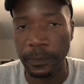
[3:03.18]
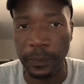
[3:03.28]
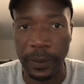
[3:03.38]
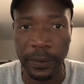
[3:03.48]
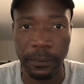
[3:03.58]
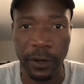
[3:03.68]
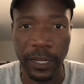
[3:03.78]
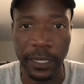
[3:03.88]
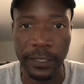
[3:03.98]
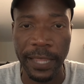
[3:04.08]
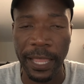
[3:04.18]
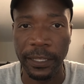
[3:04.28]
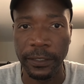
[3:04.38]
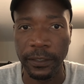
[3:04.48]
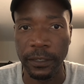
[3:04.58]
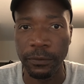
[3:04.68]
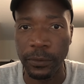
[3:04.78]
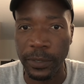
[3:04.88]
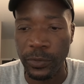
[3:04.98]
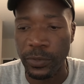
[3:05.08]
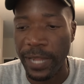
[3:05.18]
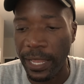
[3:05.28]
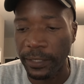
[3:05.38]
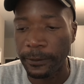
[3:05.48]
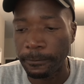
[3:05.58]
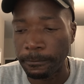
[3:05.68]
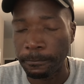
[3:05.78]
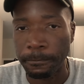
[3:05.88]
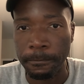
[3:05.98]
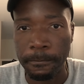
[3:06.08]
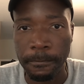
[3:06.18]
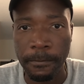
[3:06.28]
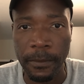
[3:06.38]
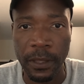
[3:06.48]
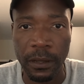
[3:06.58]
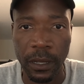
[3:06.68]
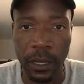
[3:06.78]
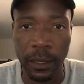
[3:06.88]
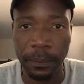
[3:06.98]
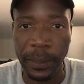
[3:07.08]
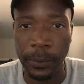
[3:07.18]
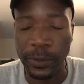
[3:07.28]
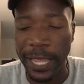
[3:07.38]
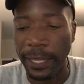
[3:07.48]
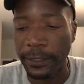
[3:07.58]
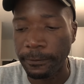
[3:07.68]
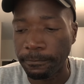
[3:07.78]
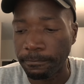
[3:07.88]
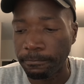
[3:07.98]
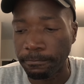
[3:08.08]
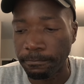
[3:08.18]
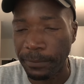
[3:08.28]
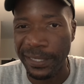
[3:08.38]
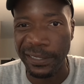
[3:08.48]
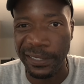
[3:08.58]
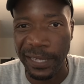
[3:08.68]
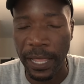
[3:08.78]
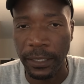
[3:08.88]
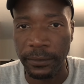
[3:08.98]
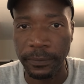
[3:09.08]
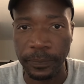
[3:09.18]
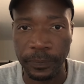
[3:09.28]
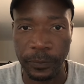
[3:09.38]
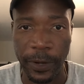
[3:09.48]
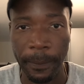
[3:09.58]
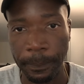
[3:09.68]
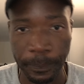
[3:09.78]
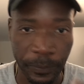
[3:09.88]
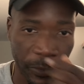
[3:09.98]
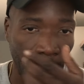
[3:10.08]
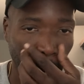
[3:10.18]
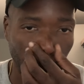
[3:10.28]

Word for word: but marketing talent, influencer talent, uh, people talent, business talent, right? So